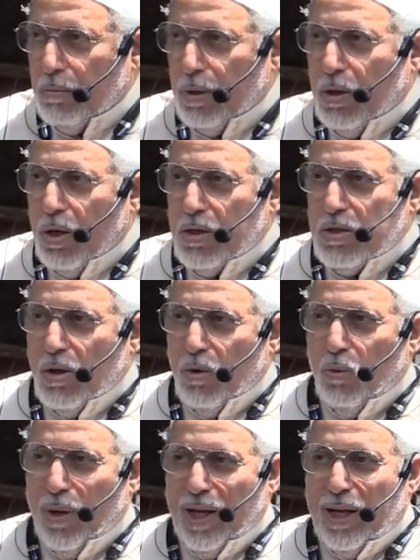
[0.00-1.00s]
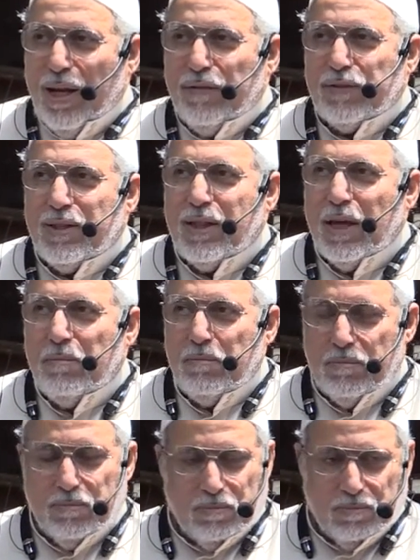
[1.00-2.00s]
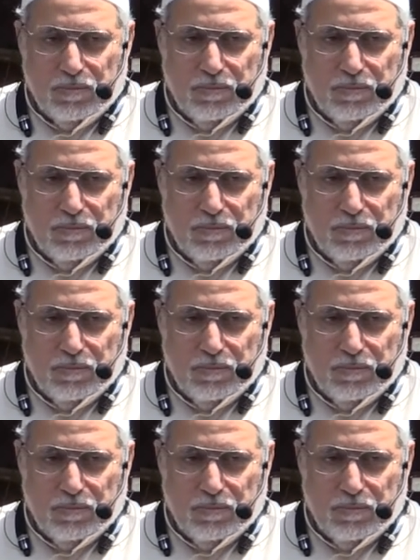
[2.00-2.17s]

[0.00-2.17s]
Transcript: because we left them